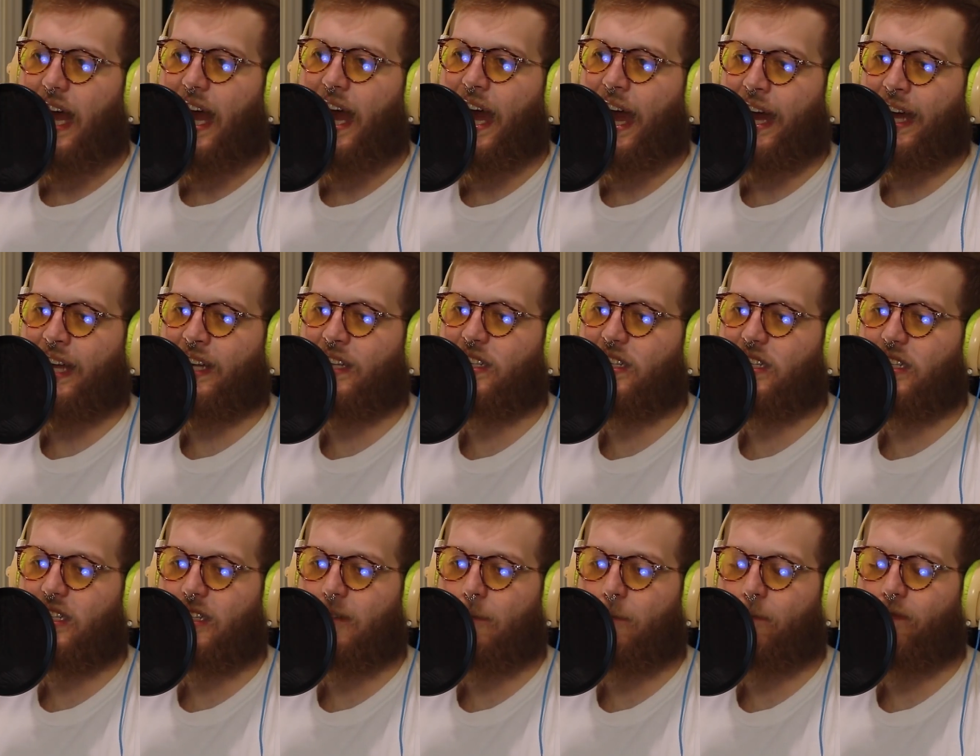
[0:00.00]

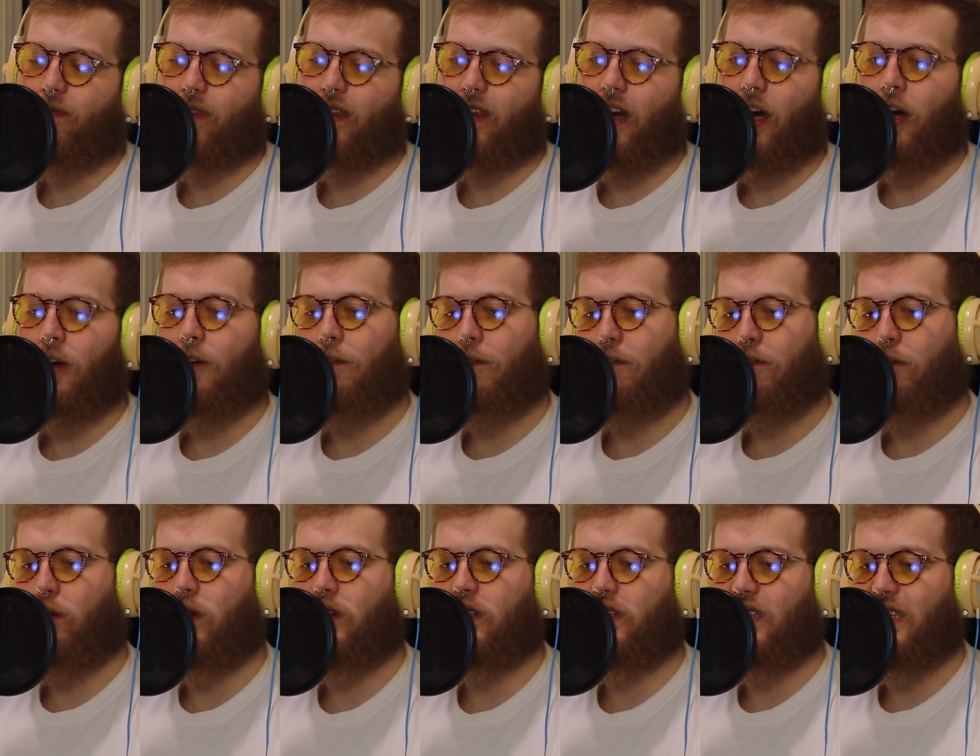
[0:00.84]
And
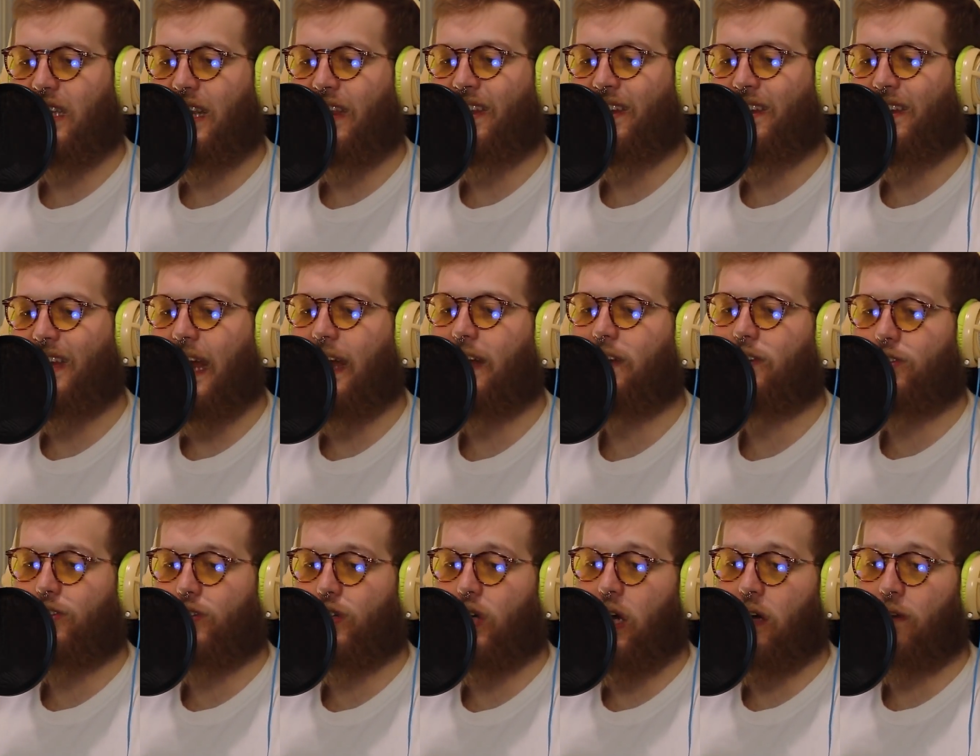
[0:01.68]
unfortunately, the
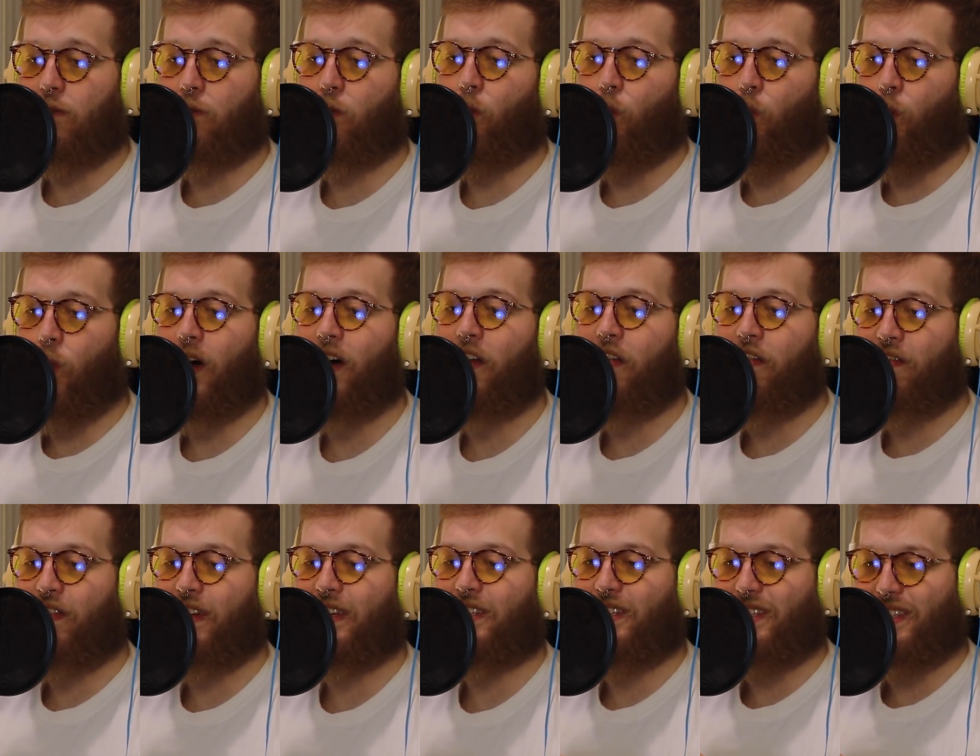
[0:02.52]
nature of
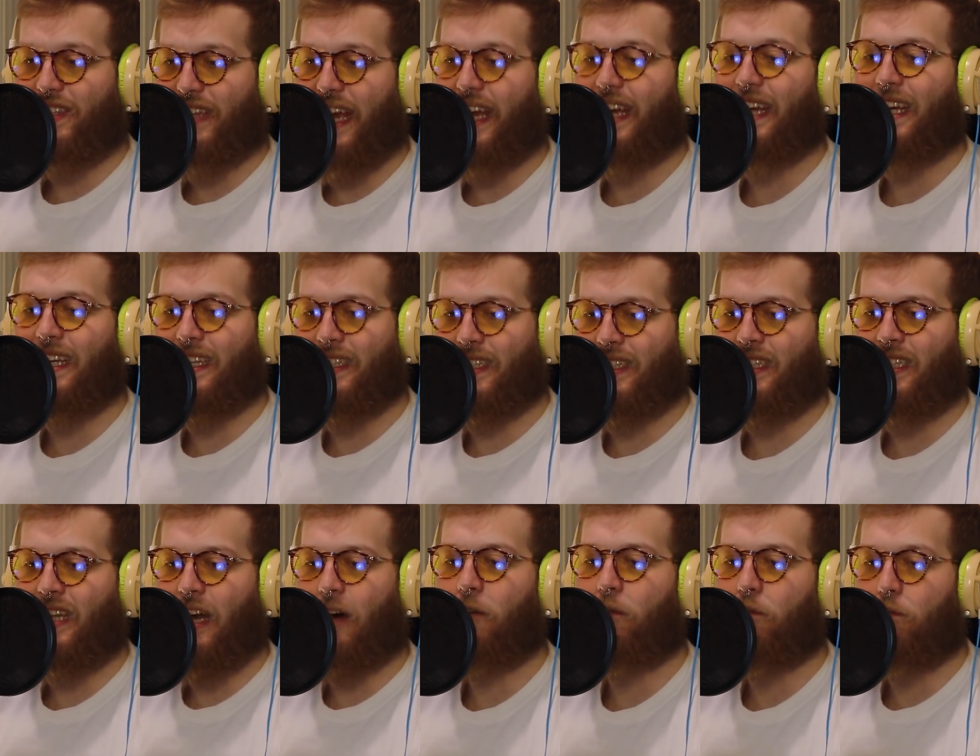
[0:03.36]
what the state
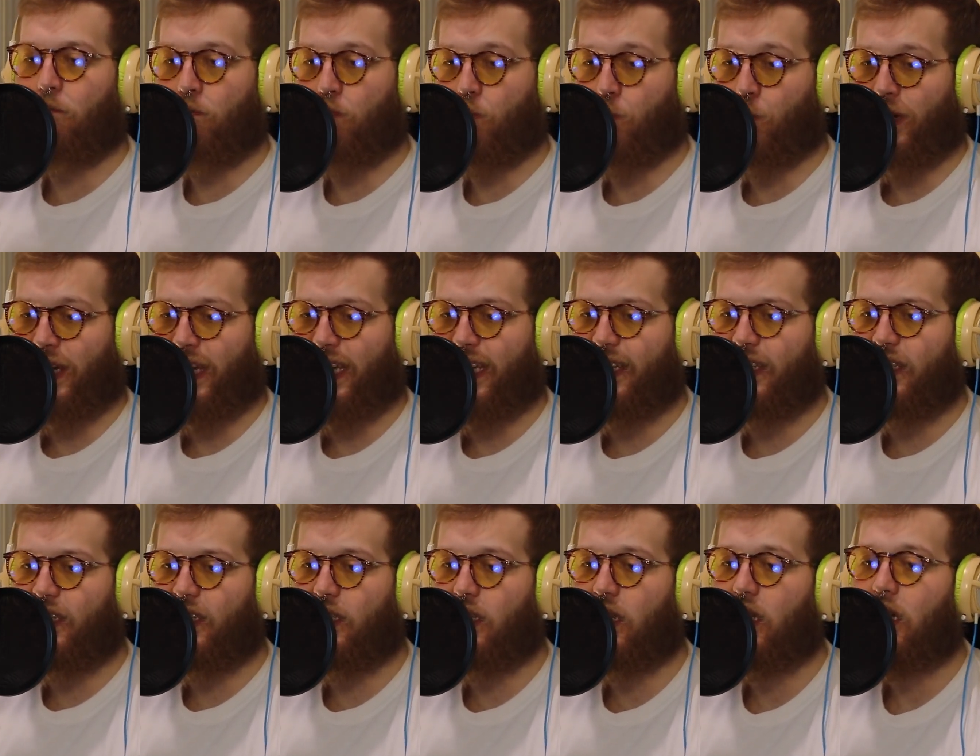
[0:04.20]
itself
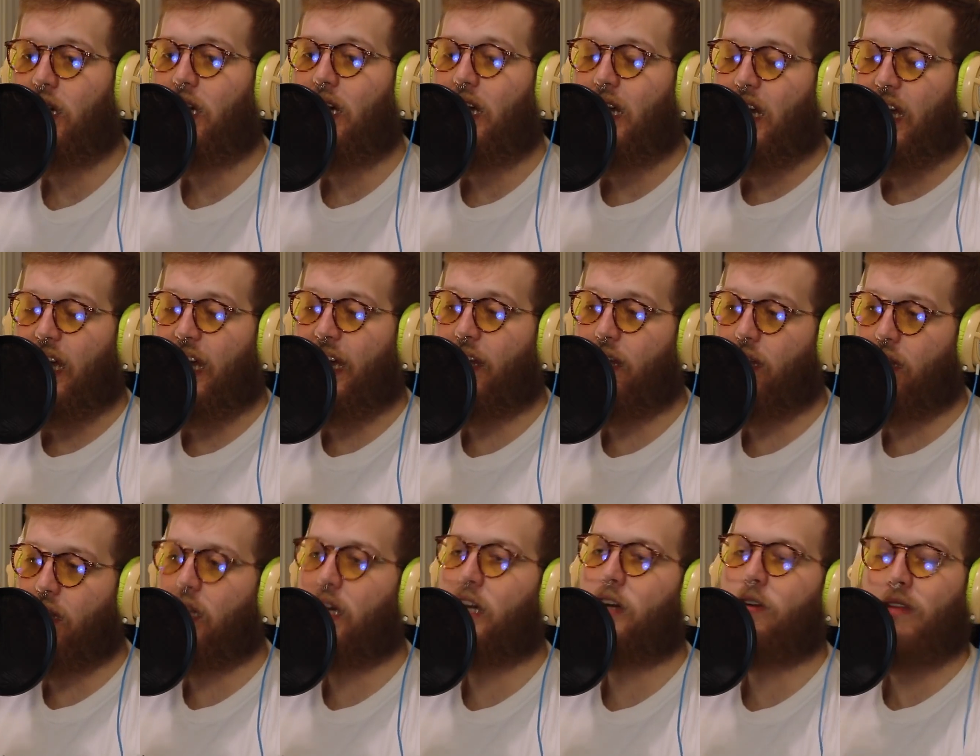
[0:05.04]
breeds
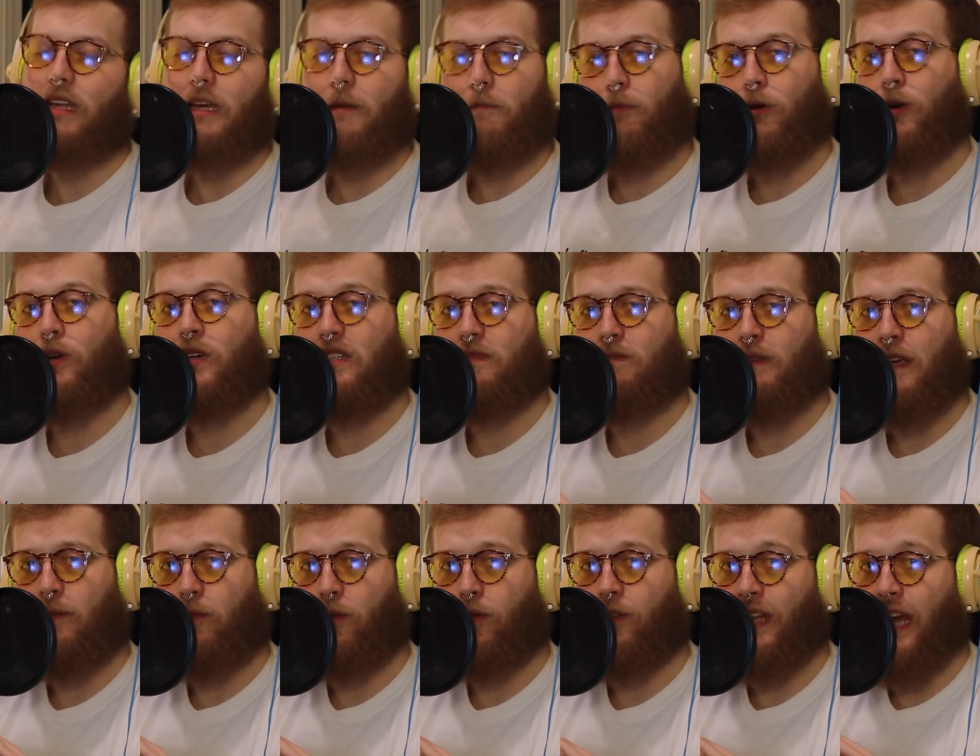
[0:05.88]
can literally push
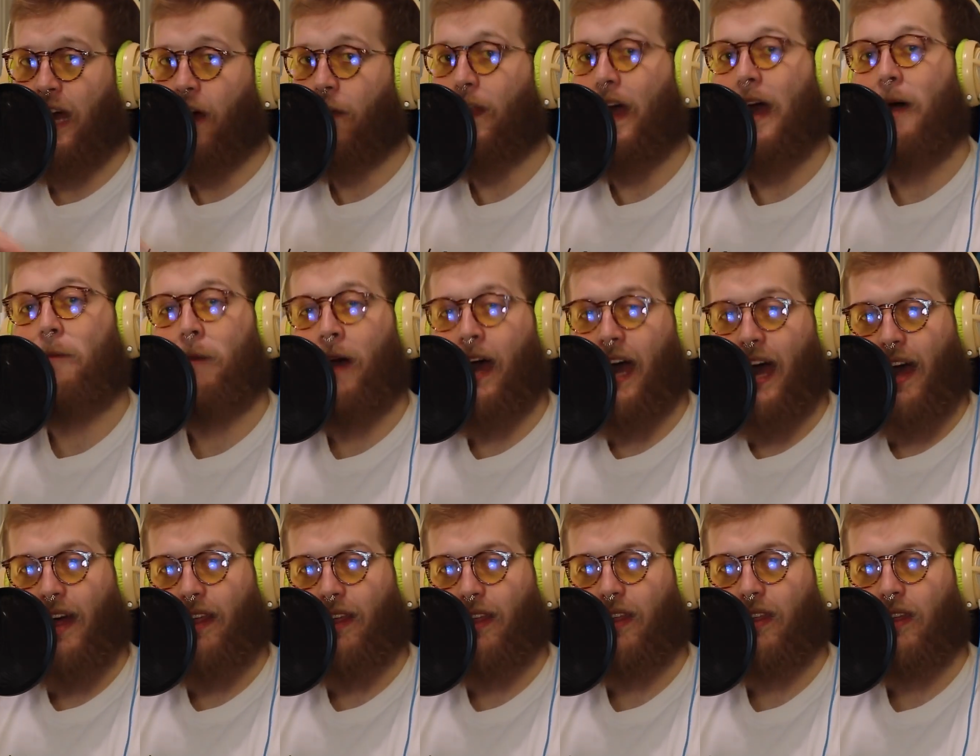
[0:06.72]
people down that
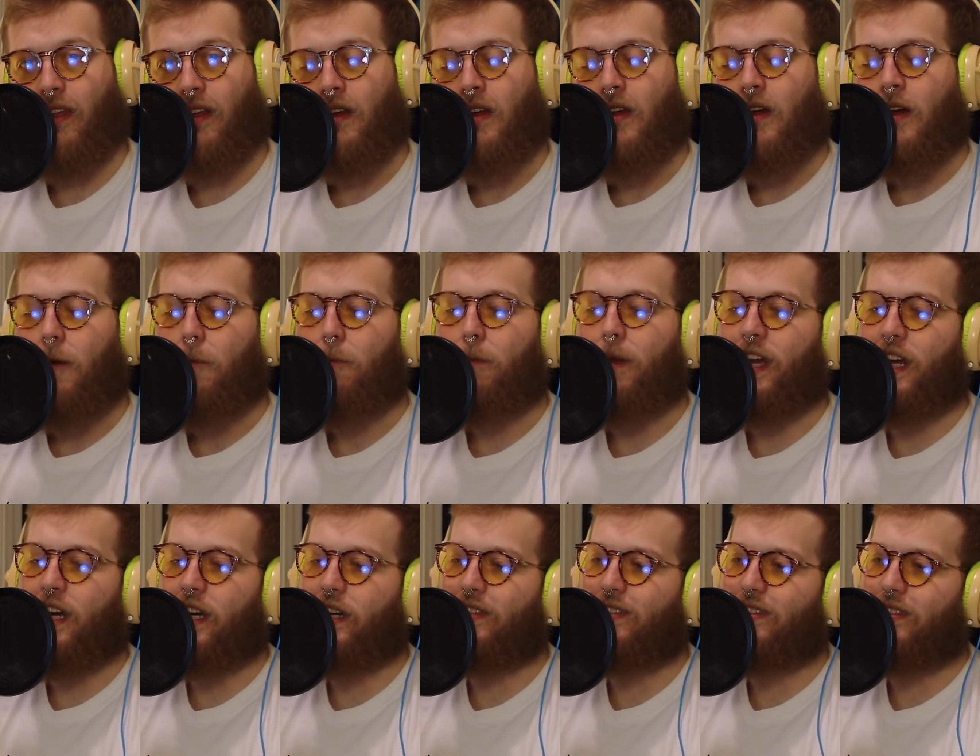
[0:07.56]
path
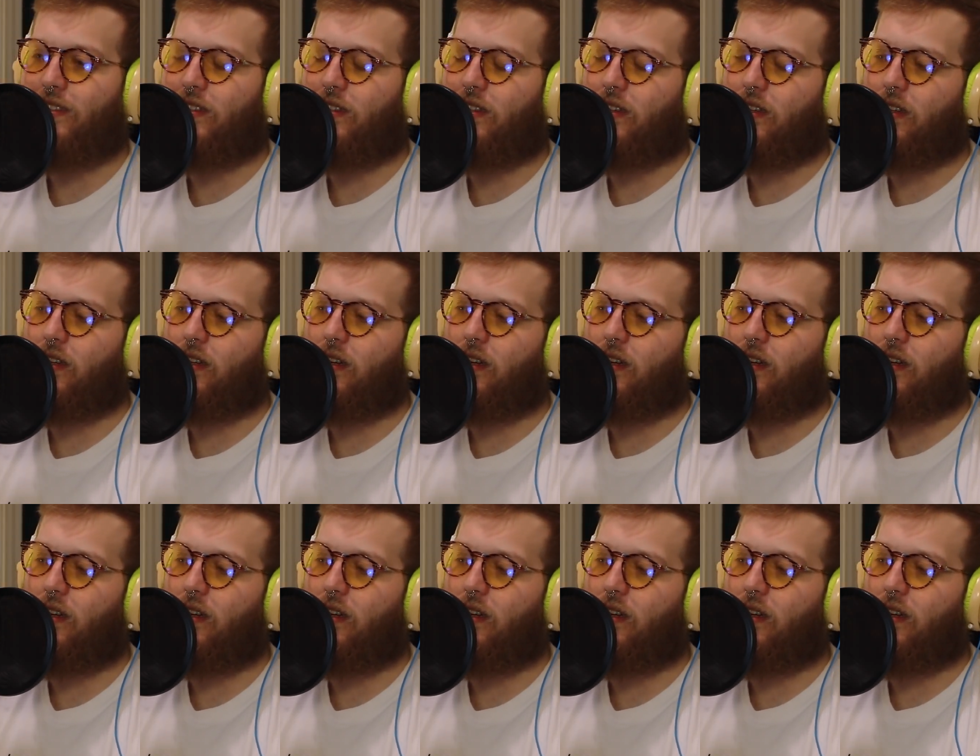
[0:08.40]
because